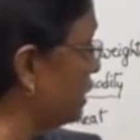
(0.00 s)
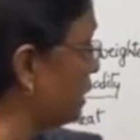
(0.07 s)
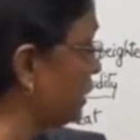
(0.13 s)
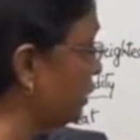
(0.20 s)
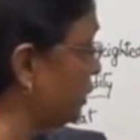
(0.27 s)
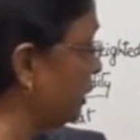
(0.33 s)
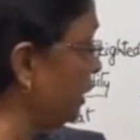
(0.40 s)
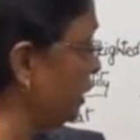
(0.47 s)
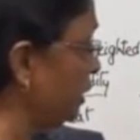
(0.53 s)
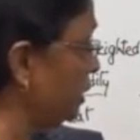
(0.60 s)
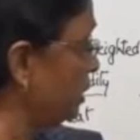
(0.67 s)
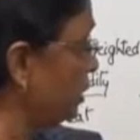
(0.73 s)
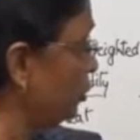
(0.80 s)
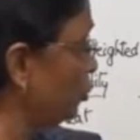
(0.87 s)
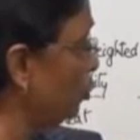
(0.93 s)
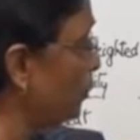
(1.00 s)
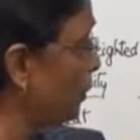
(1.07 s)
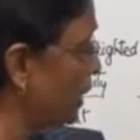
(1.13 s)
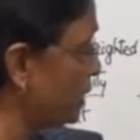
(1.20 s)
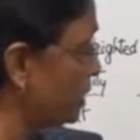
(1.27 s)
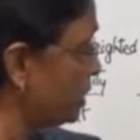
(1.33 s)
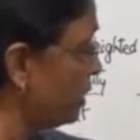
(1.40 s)
16, though
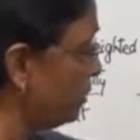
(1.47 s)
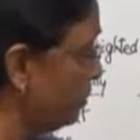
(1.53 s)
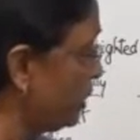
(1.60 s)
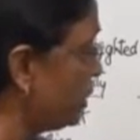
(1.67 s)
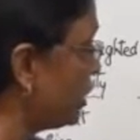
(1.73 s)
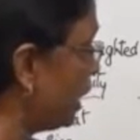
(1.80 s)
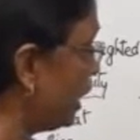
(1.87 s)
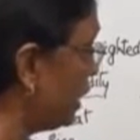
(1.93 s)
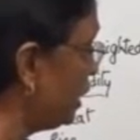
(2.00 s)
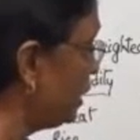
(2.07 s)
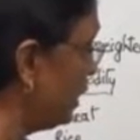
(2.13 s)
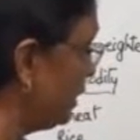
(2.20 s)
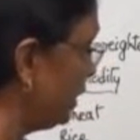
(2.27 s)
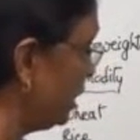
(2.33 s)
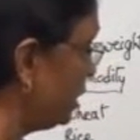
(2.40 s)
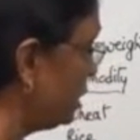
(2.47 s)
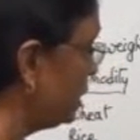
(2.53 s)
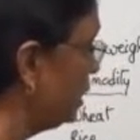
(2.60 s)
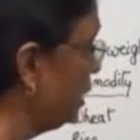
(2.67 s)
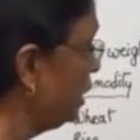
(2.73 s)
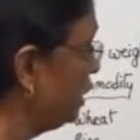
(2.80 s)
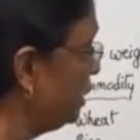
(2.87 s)
prices are much higher than this,
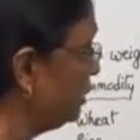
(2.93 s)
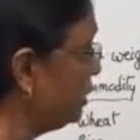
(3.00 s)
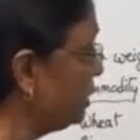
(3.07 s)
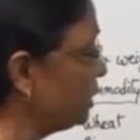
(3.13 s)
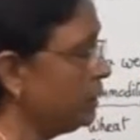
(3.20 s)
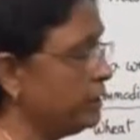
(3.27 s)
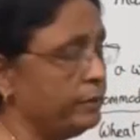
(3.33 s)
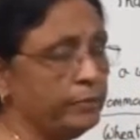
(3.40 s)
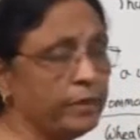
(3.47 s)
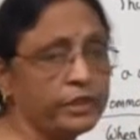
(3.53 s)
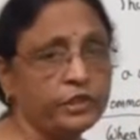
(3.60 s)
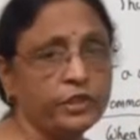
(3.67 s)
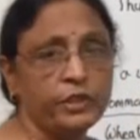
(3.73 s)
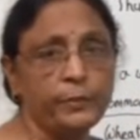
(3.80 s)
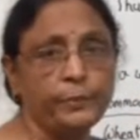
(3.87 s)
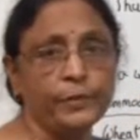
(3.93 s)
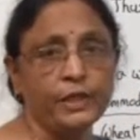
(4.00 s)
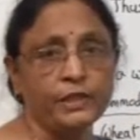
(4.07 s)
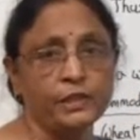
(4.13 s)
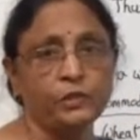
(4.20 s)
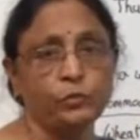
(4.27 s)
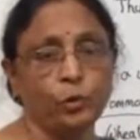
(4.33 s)
these are the imaginary
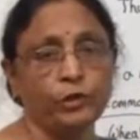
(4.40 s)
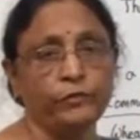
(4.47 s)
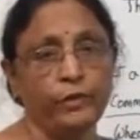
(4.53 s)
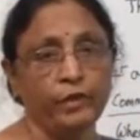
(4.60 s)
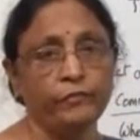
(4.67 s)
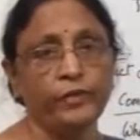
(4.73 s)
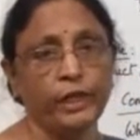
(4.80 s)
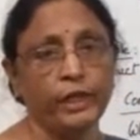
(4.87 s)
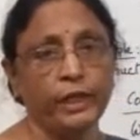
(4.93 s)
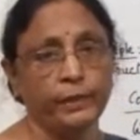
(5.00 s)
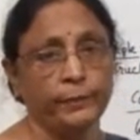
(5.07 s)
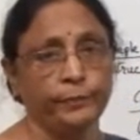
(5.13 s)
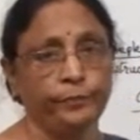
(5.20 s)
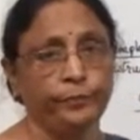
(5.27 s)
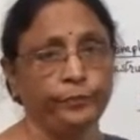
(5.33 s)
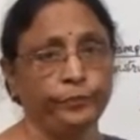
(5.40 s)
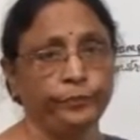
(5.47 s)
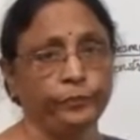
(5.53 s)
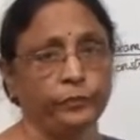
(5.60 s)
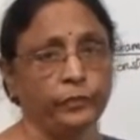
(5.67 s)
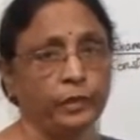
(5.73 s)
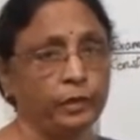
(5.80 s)
prices what we have taken,
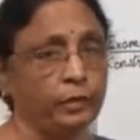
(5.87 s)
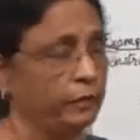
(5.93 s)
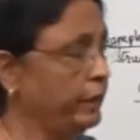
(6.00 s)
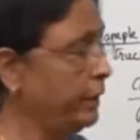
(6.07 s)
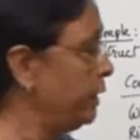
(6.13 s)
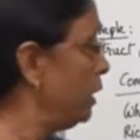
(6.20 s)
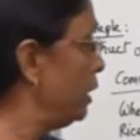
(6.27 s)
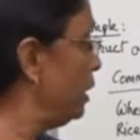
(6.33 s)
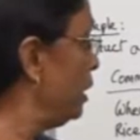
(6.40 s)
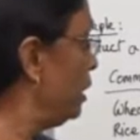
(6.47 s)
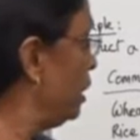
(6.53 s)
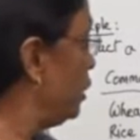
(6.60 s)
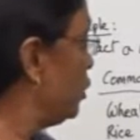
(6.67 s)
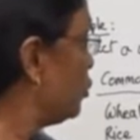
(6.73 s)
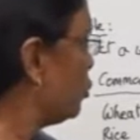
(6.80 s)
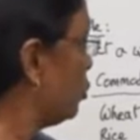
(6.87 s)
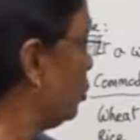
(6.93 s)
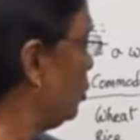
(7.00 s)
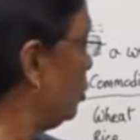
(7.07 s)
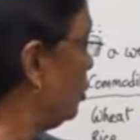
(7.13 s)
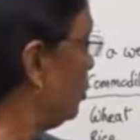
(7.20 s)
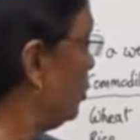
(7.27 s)
right?
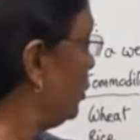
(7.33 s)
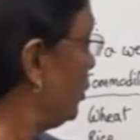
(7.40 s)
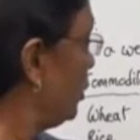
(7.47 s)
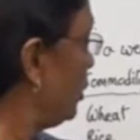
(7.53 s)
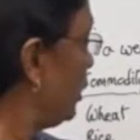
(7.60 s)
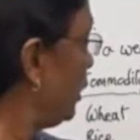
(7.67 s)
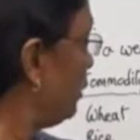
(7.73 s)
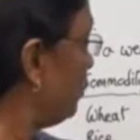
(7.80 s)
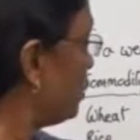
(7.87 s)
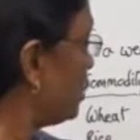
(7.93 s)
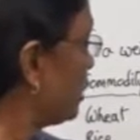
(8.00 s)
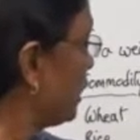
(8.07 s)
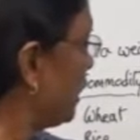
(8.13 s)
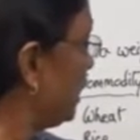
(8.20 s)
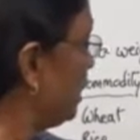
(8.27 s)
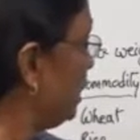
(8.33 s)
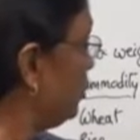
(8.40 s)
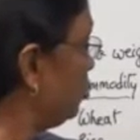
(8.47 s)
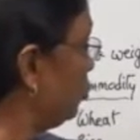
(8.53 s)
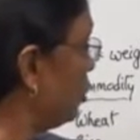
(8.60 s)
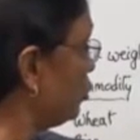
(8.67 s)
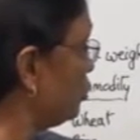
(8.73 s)
So it was 10 in
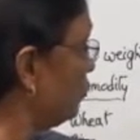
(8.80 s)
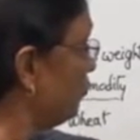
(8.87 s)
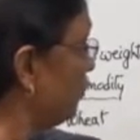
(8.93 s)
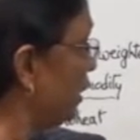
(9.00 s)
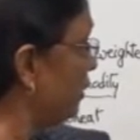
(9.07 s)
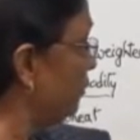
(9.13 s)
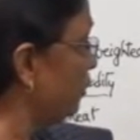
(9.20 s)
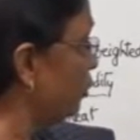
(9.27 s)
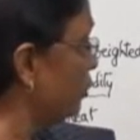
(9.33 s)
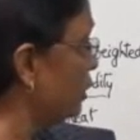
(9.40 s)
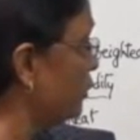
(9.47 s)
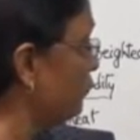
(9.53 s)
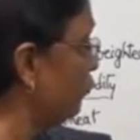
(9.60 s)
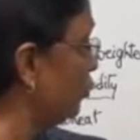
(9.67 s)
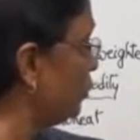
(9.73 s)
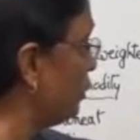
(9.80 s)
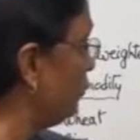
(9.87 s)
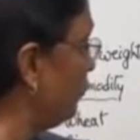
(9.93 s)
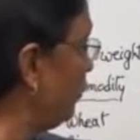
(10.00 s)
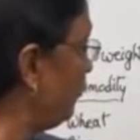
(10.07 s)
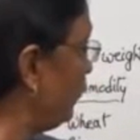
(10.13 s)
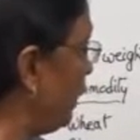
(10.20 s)
2005, now it is
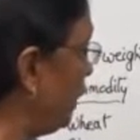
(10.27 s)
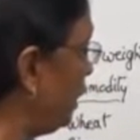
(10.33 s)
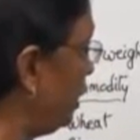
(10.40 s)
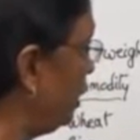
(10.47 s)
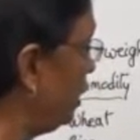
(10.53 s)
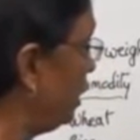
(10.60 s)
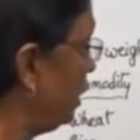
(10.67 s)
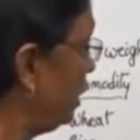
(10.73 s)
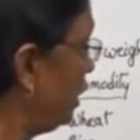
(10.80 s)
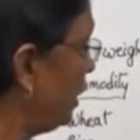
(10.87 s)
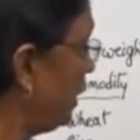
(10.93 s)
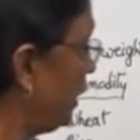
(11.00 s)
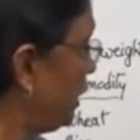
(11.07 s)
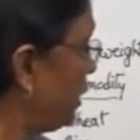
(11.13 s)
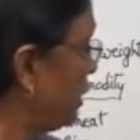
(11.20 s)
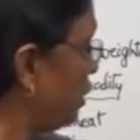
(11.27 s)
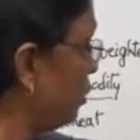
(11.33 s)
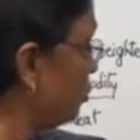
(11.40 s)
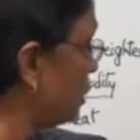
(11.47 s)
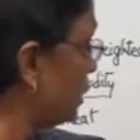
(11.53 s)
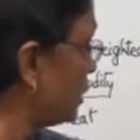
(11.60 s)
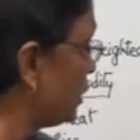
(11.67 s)
15, 8 and
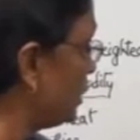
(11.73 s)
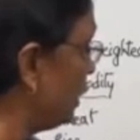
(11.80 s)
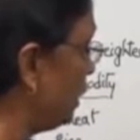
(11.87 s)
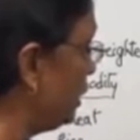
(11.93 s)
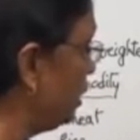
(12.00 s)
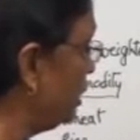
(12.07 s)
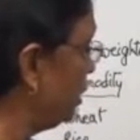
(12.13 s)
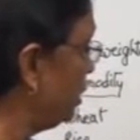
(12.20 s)
now 16,